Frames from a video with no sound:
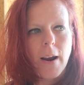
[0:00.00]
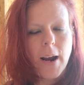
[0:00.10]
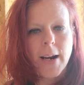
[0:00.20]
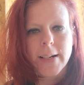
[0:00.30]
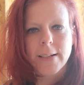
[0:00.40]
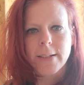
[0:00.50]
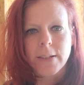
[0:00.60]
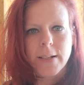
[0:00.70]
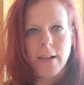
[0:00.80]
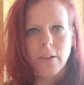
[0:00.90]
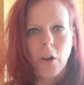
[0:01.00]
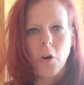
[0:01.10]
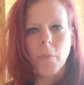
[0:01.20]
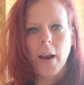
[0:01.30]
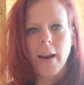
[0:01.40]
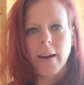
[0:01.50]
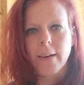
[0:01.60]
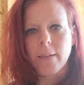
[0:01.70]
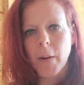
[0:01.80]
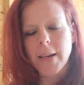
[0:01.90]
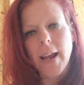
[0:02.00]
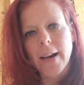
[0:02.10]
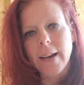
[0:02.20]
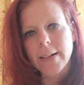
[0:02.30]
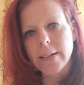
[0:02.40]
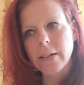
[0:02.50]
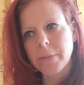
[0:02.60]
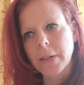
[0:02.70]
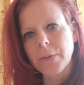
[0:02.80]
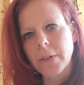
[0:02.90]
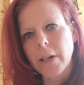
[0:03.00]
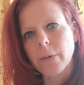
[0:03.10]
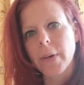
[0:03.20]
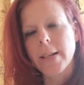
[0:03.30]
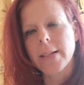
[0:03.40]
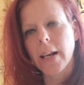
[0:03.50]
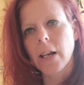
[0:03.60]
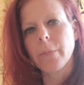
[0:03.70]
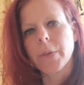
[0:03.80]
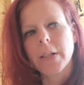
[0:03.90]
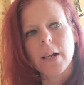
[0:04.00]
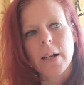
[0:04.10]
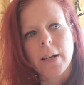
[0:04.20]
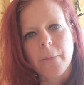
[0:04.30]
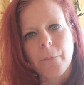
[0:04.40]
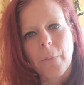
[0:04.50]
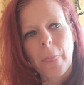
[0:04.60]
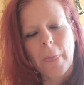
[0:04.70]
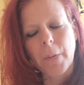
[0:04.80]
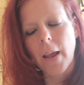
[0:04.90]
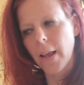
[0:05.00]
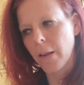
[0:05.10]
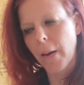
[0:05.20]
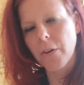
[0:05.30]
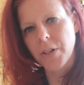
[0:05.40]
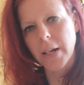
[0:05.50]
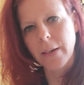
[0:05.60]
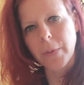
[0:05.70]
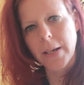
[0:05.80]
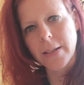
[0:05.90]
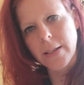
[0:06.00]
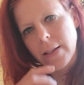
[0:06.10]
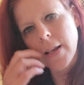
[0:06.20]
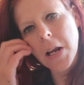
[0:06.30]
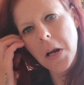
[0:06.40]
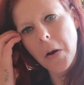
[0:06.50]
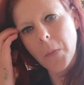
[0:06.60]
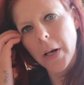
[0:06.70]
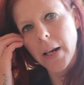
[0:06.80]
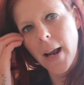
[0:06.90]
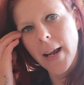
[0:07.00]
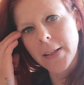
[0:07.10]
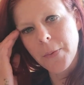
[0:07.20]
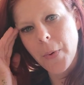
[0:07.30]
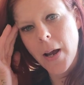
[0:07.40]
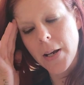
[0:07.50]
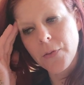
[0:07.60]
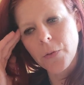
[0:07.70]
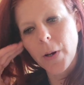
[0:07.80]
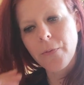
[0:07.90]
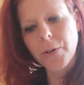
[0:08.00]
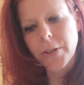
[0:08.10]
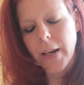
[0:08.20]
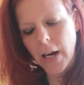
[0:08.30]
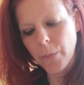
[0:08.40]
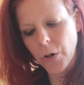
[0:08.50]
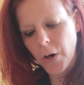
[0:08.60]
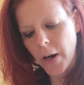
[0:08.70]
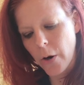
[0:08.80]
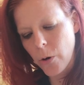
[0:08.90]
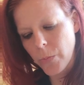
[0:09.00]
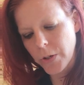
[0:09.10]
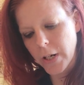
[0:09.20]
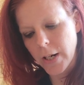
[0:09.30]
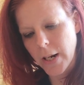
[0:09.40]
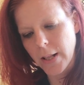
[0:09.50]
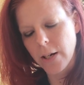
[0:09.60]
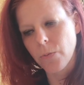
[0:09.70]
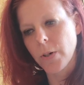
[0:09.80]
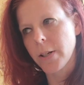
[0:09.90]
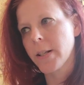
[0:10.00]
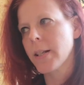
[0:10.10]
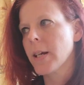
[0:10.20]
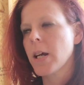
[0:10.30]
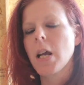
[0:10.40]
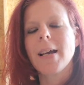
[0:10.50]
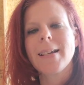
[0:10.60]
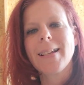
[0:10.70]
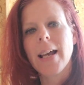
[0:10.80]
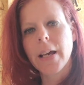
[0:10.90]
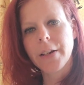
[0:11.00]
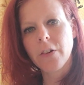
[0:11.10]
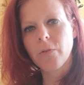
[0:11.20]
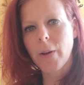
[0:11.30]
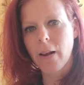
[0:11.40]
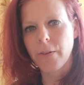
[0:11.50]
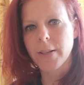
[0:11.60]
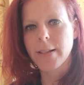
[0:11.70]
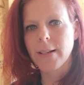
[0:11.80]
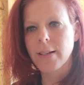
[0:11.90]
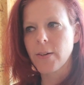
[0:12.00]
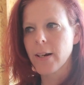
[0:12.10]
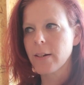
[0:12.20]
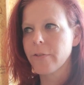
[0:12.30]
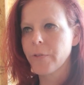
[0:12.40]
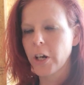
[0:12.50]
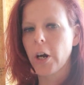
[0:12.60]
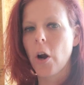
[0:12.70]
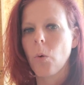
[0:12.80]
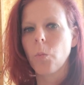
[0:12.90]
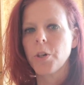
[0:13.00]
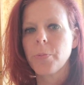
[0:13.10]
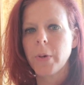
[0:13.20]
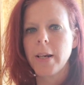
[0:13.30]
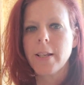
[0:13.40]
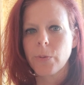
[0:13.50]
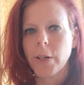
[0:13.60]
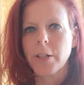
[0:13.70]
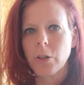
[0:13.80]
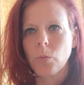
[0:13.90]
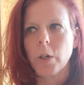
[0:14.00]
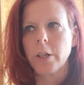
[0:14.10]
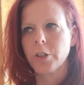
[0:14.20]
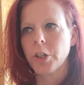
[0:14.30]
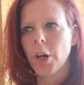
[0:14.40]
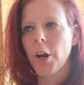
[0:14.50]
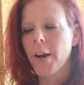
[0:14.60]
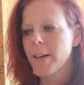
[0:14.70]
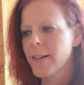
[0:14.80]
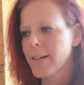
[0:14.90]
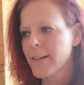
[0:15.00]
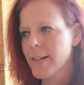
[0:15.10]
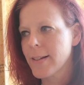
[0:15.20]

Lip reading: didn't do this alone. My dad had to help me with a lot of my setups, and the mounting pieces. When I got the box for my first camera, I opened it and there was a ton of mounts, and so I had to figure out which piece went to which, because it